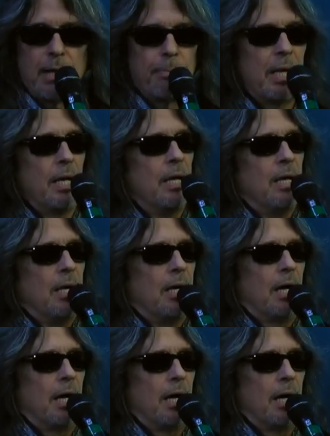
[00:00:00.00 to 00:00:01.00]
But
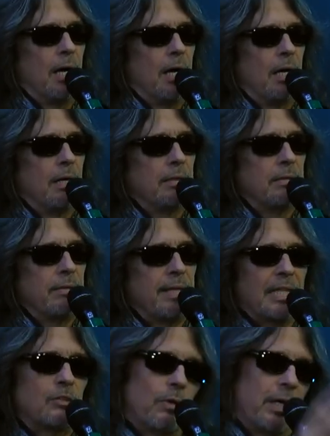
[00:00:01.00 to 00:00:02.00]
uh,
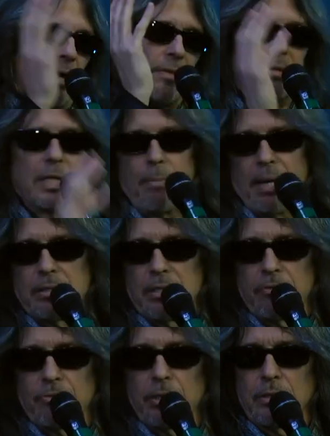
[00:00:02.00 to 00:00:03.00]
that's another thing that makes it
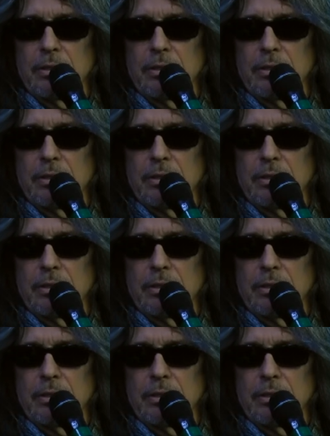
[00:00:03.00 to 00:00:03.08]
different.